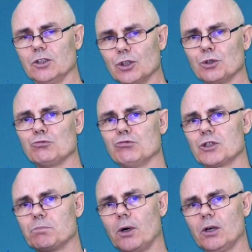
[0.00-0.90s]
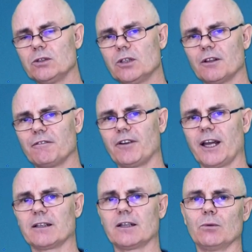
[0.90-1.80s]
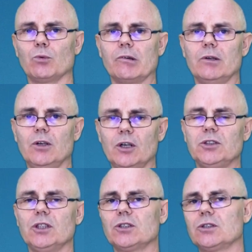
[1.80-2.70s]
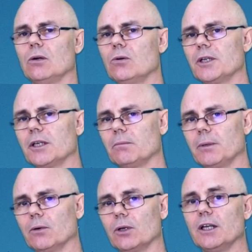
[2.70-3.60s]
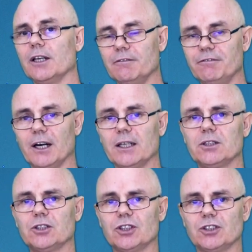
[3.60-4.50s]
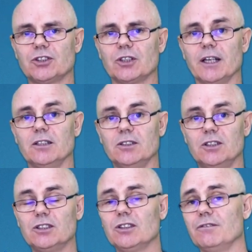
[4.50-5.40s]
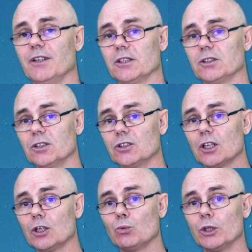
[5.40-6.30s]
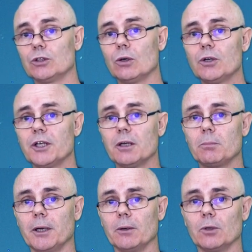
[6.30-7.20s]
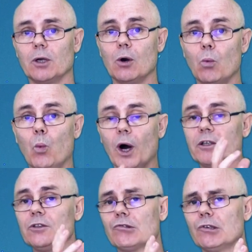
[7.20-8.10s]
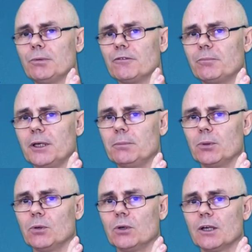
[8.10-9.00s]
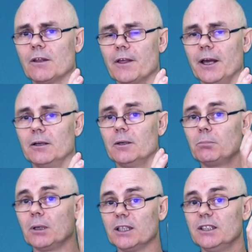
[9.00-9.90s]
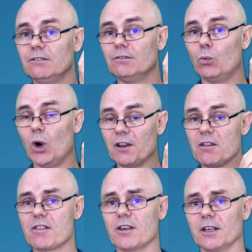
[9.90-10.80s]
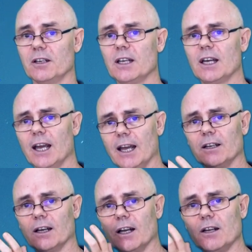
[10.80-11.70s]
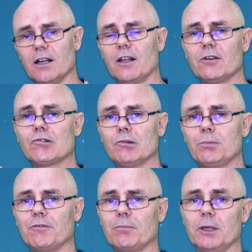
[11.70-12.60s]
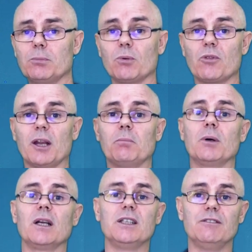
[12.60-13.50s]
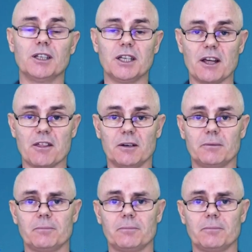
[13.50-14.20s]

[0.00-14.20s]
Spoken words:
to respond to the fact that we're not just talking about advantages and disadvantages. We're talking about one group of people that believe one thing and another group of people that believe another.